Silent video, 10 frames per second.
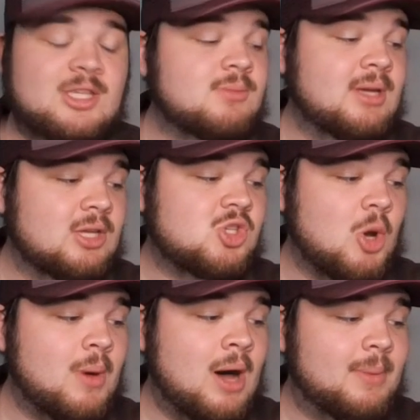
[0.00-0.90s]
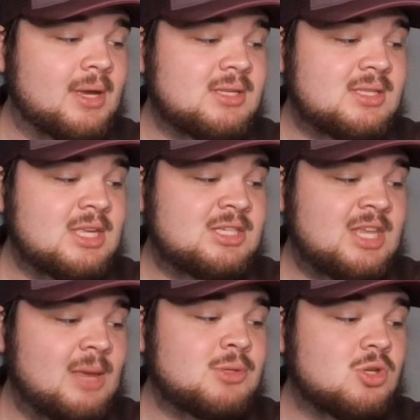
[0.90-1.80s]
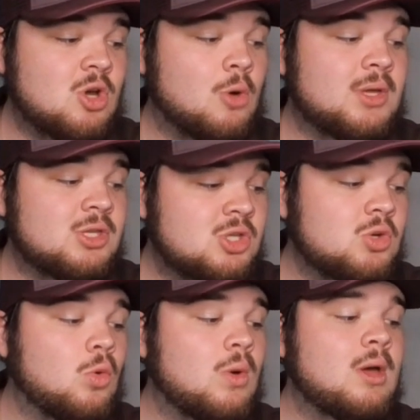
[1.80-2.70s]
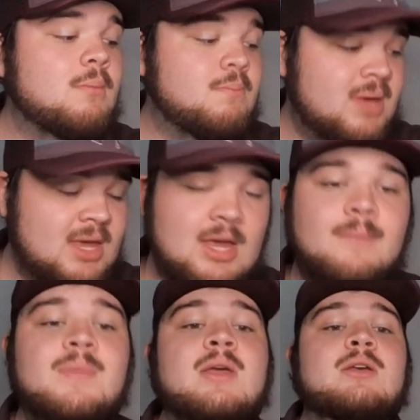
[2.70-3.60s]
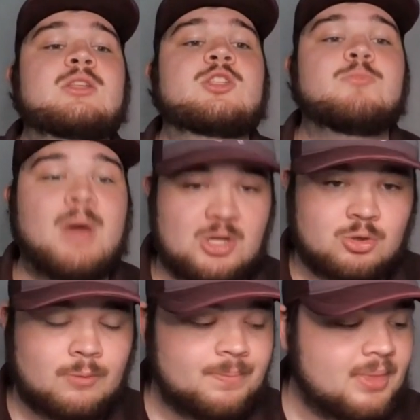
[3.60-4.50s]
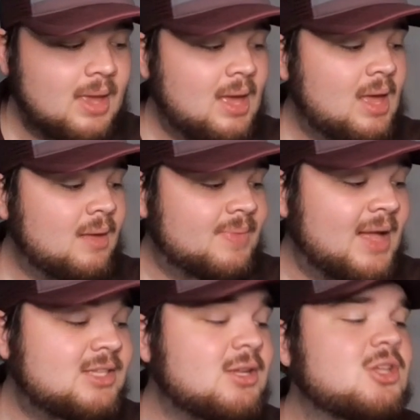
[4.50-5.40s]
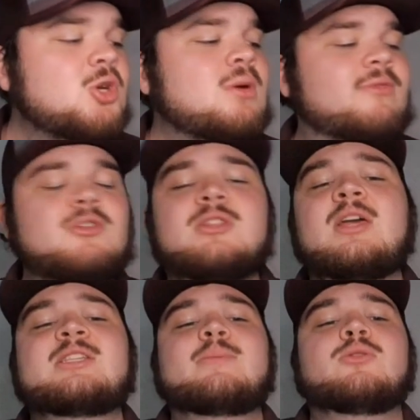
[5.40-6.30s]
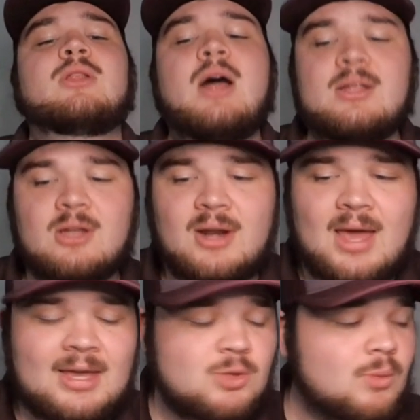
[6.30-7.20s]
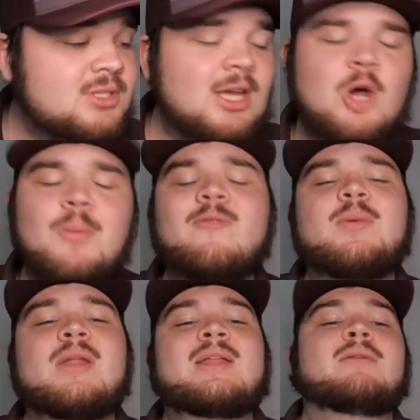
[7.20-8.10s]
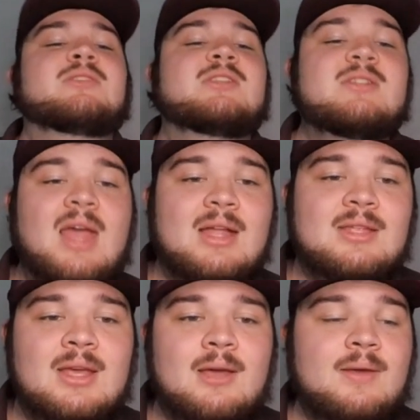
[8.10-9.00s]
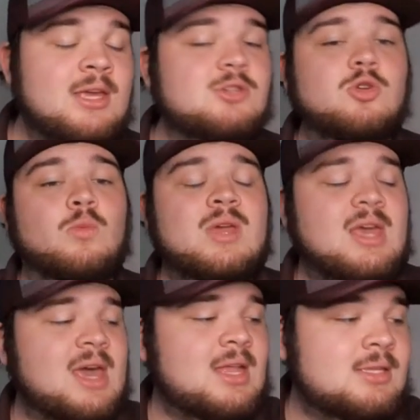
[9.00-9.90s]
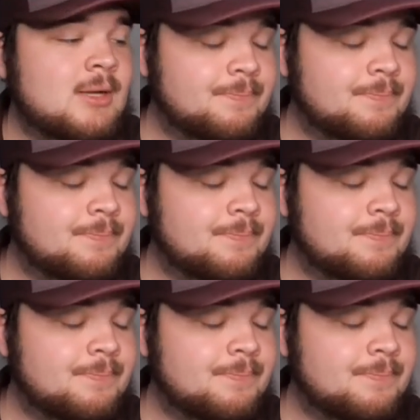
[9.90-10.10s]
some tickets to Omaha, because this team is going to be special. That's going to do it for today's episode of Locked On Aggies. Once again, hope everybody had an outstanding Easter weekend.